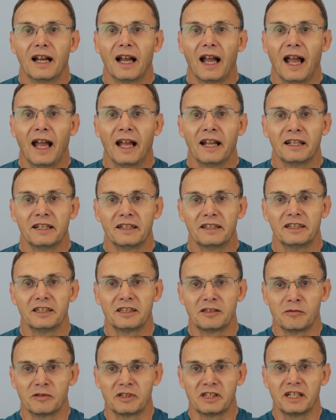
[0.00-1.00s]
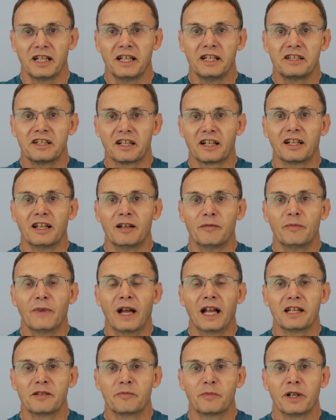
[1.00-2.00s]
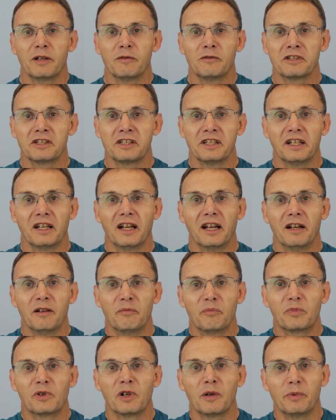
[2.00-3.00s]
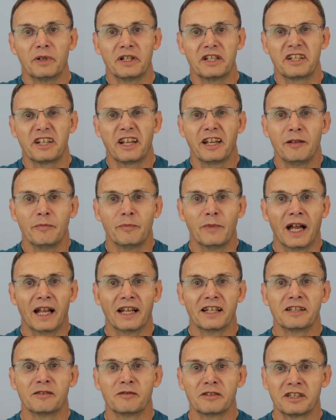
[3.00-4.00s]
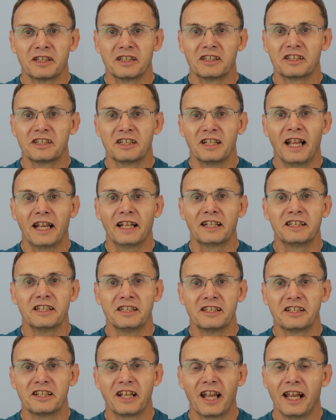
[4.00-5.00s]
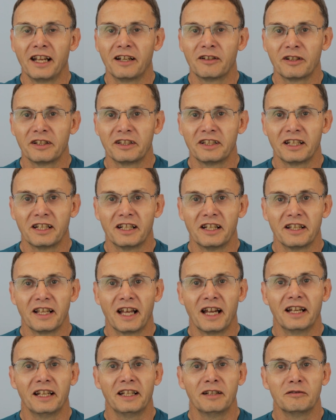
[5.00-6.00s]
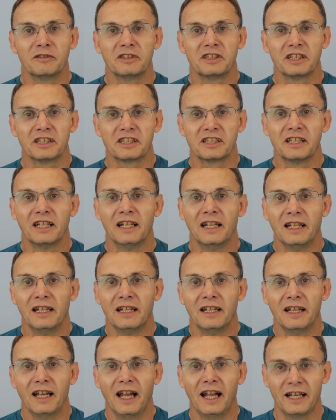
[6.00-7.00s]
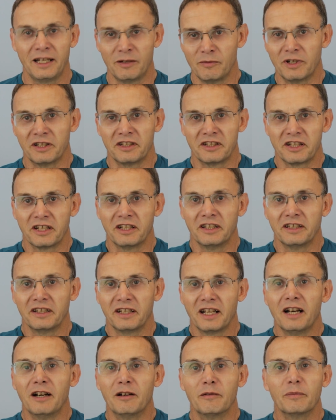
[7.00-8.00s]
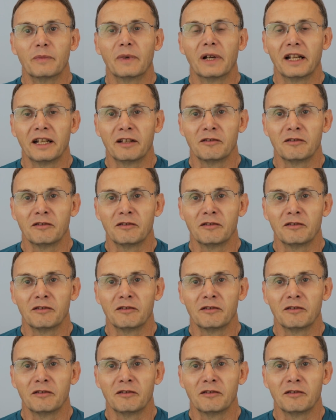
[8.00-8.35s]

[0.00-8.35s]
and this was an inter-club match, but it wasn't a proper team match. It wasn't a selected 10 or anything like that. It was just anyone turned up, and